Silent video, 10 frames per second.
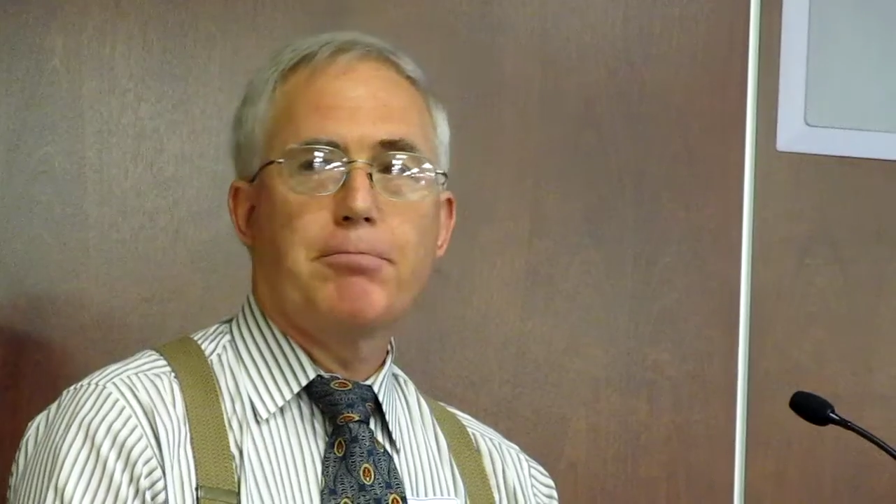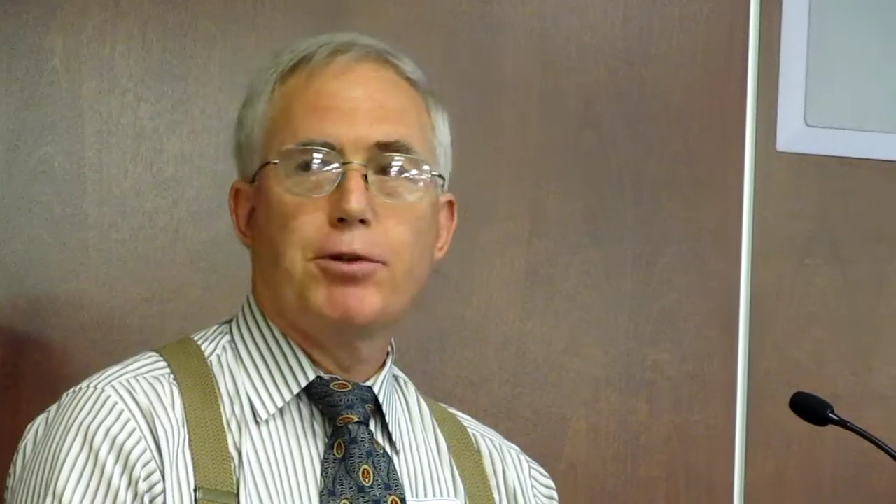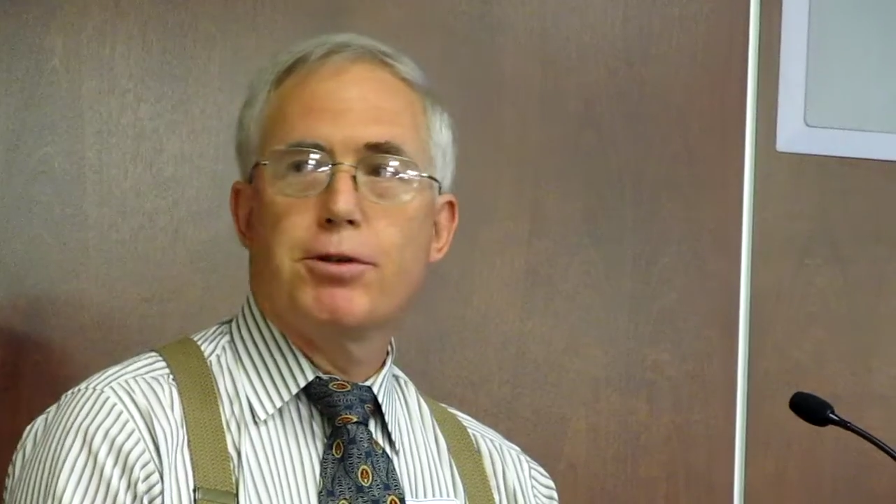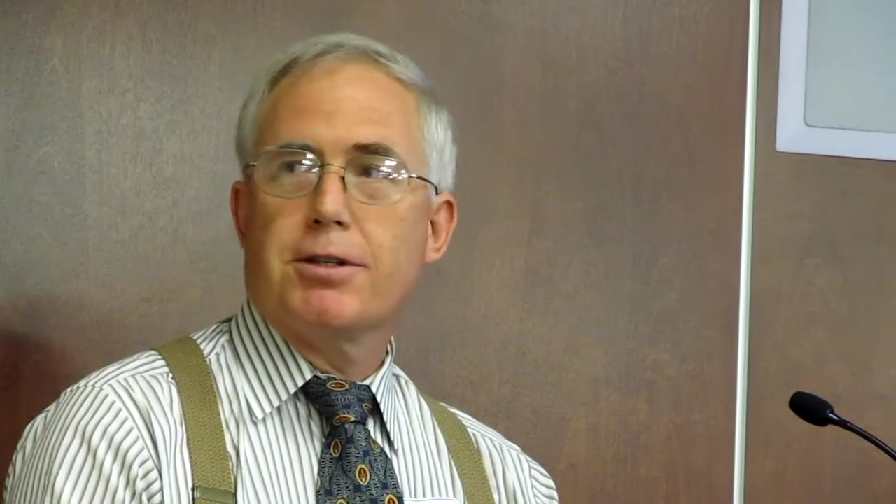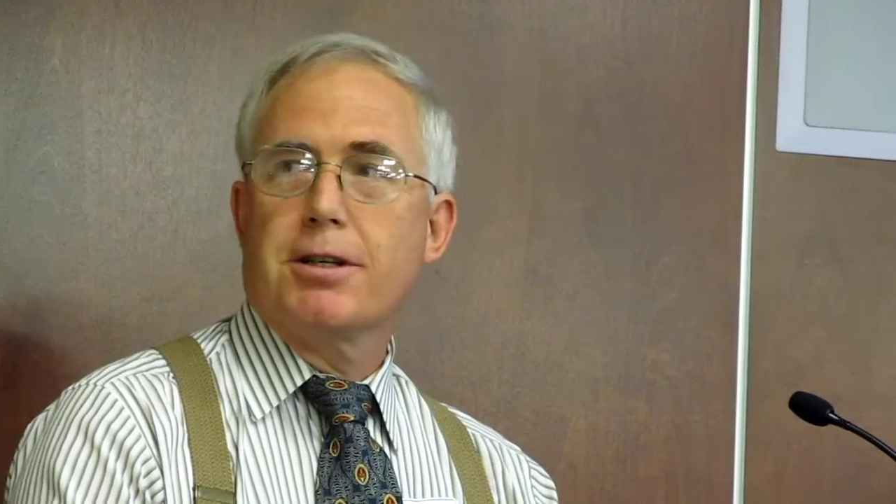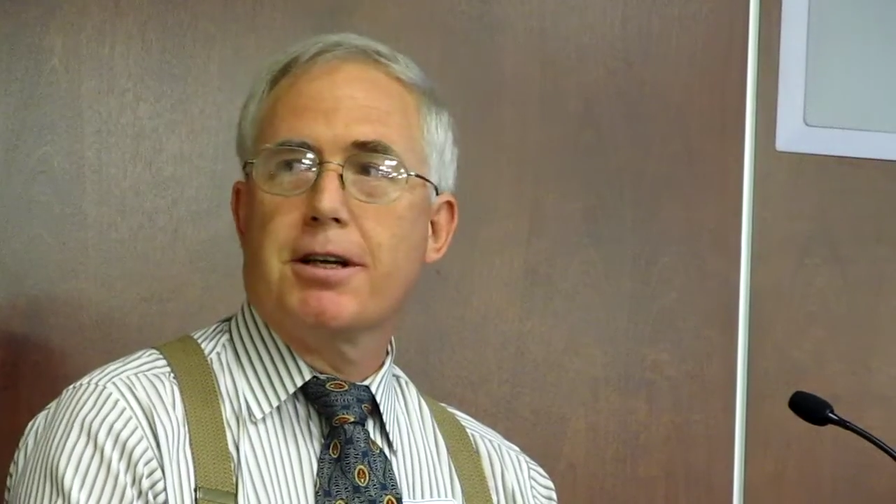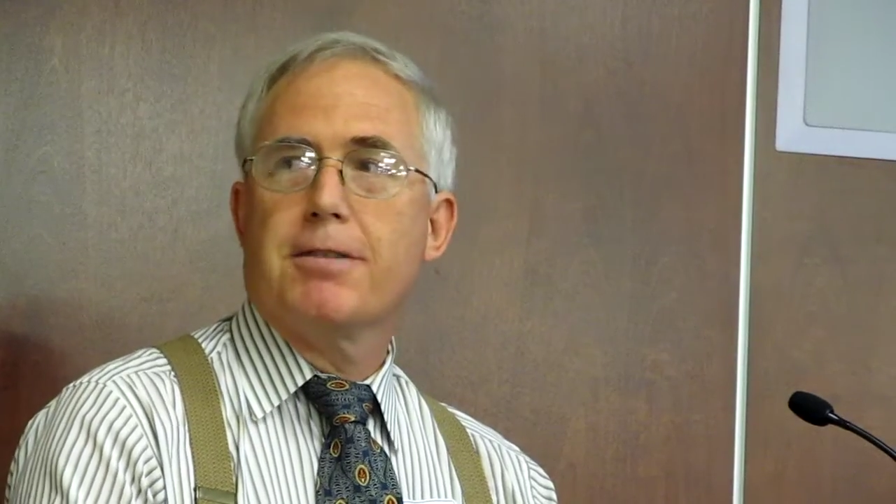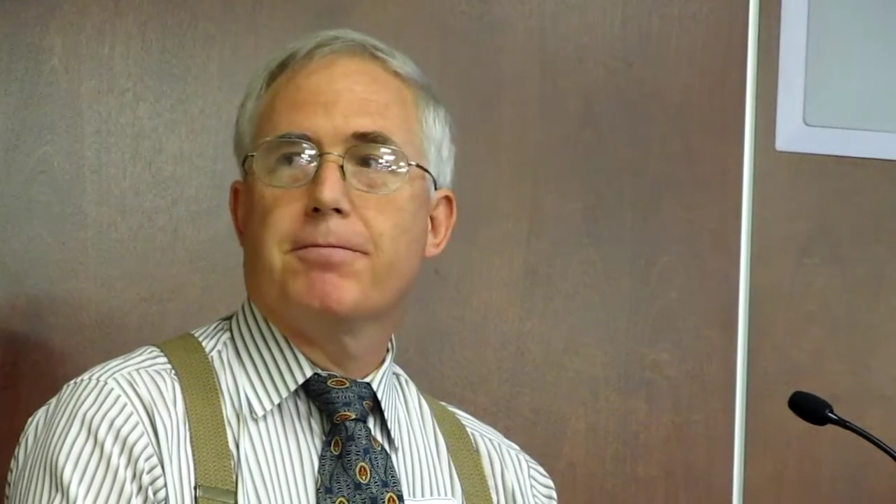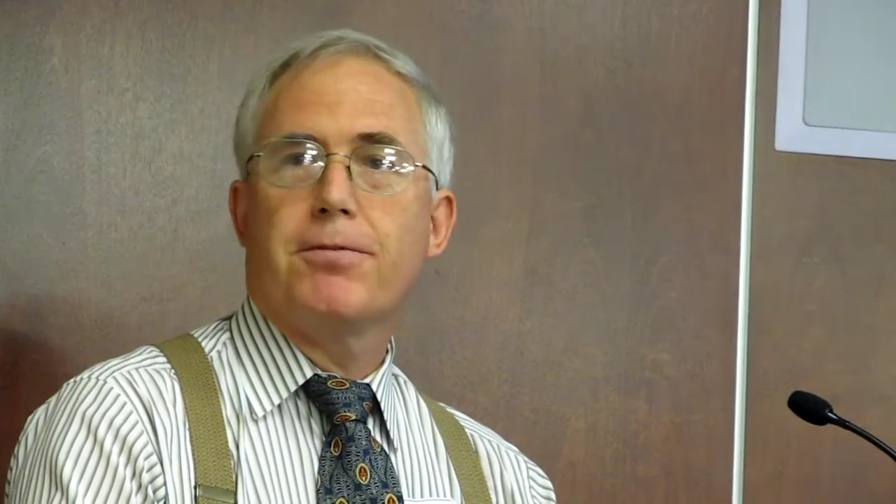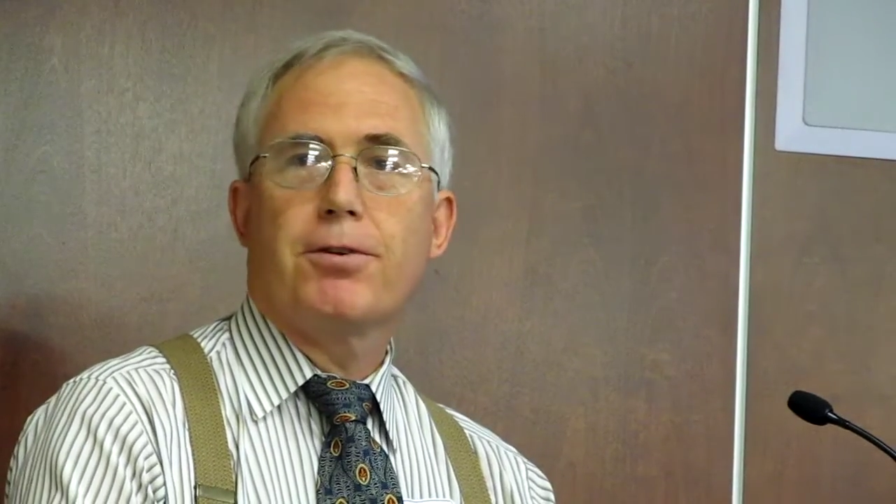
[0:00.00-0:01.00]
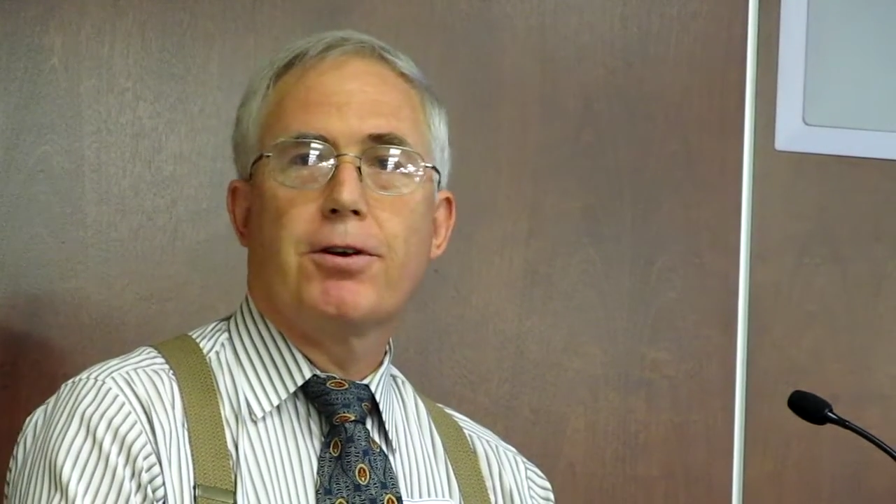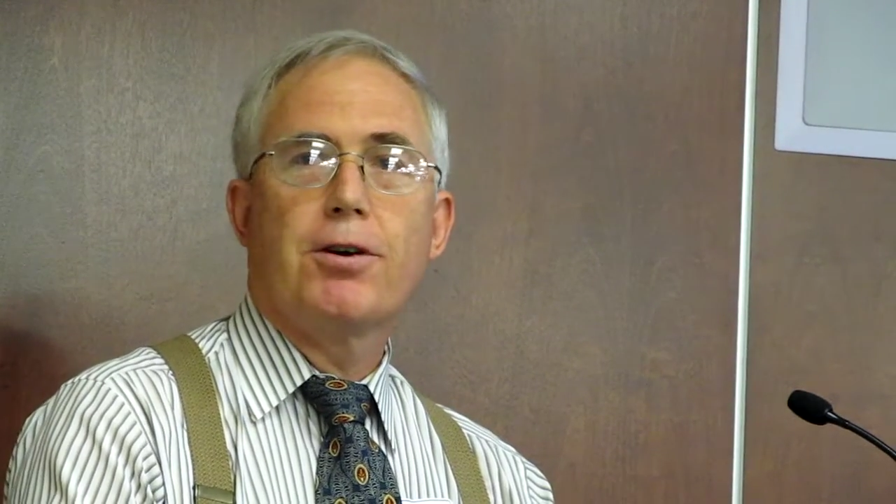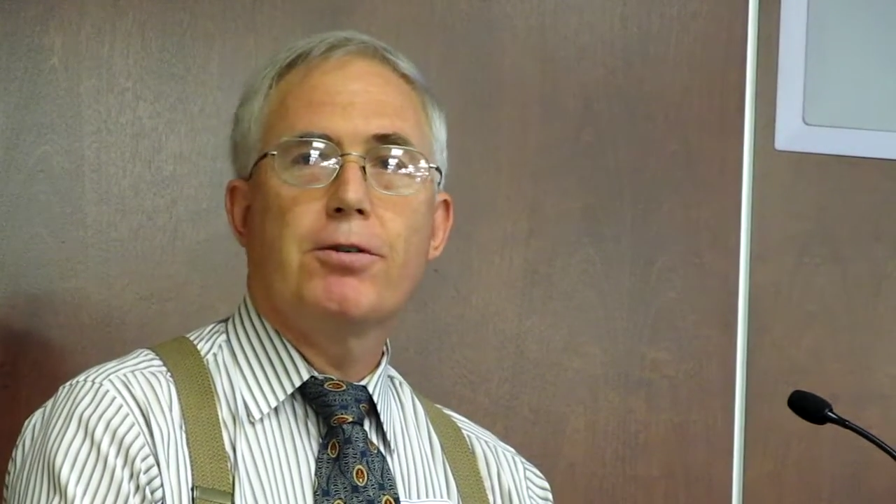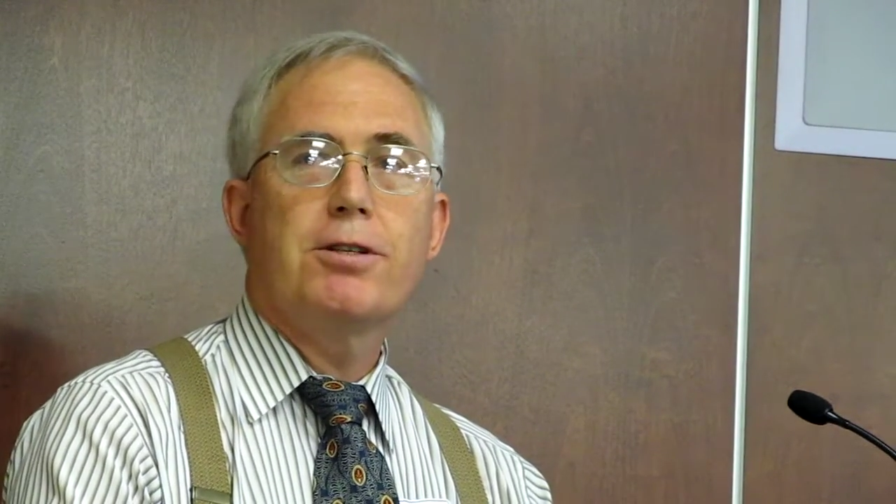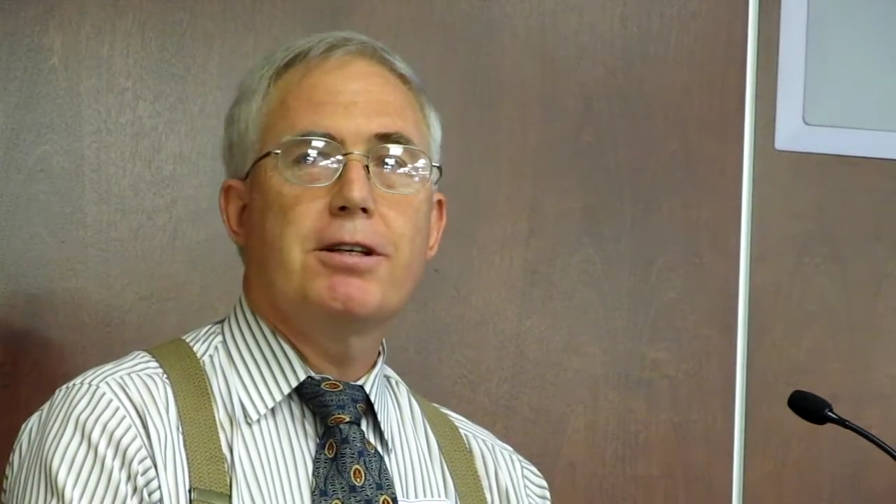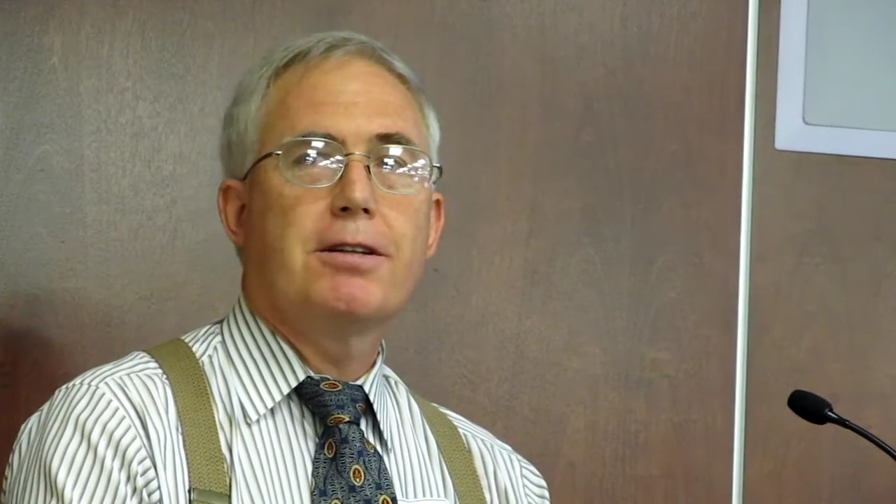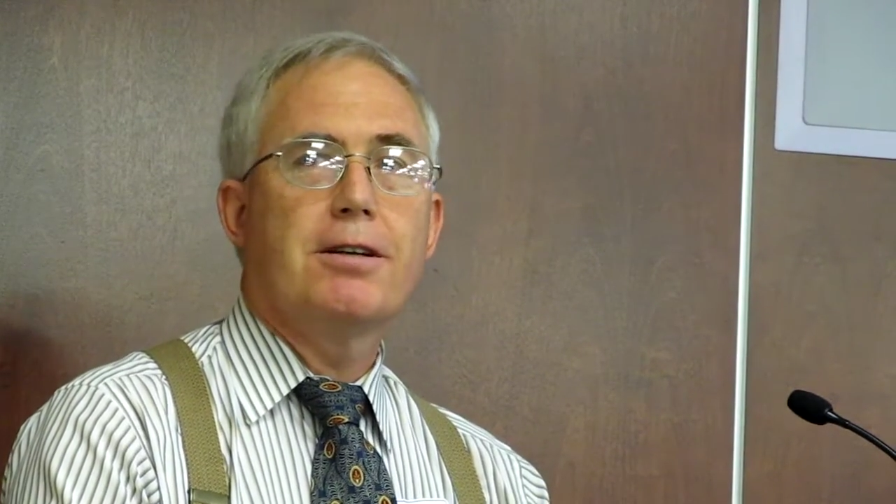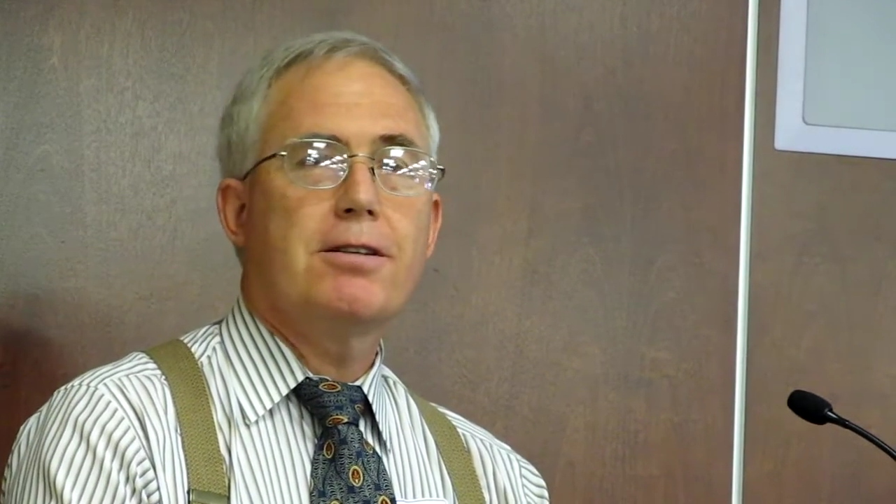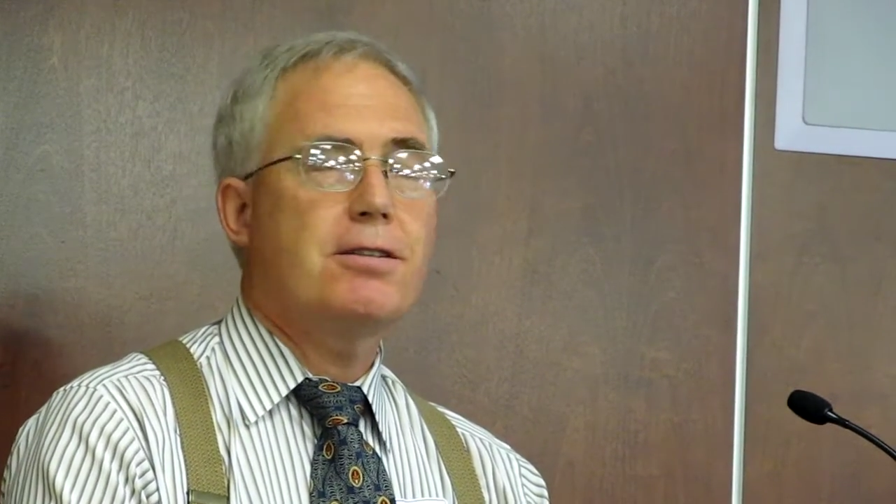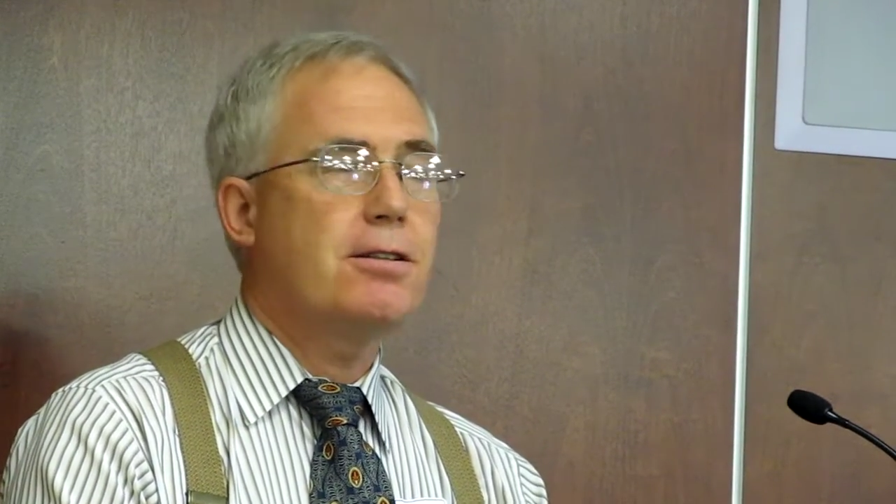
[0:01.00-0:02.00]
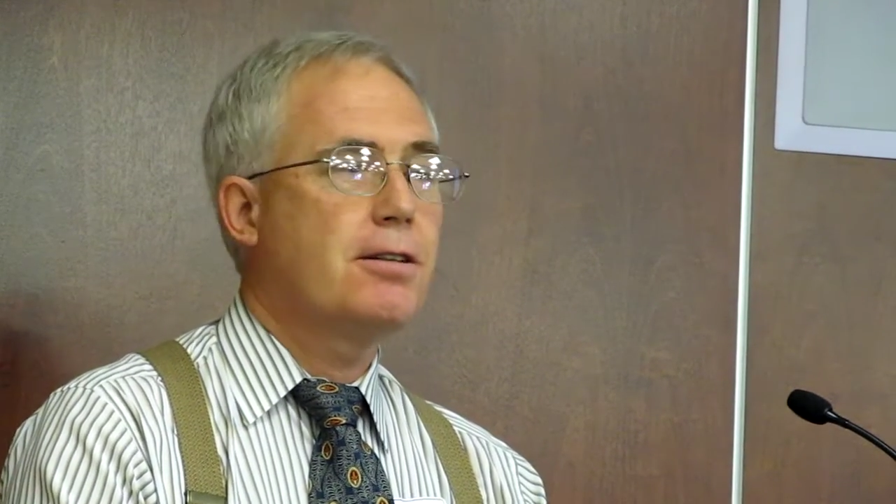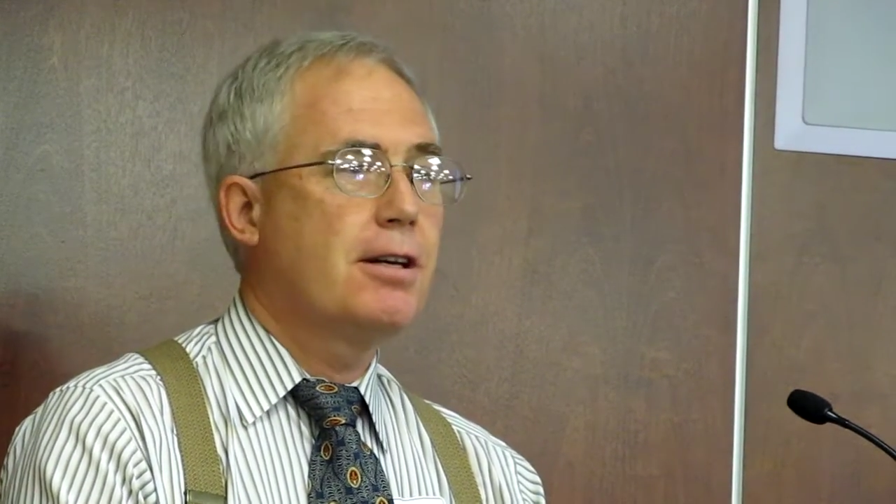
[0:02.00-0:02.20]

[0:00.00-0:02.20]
Bruce and Kim for hosting this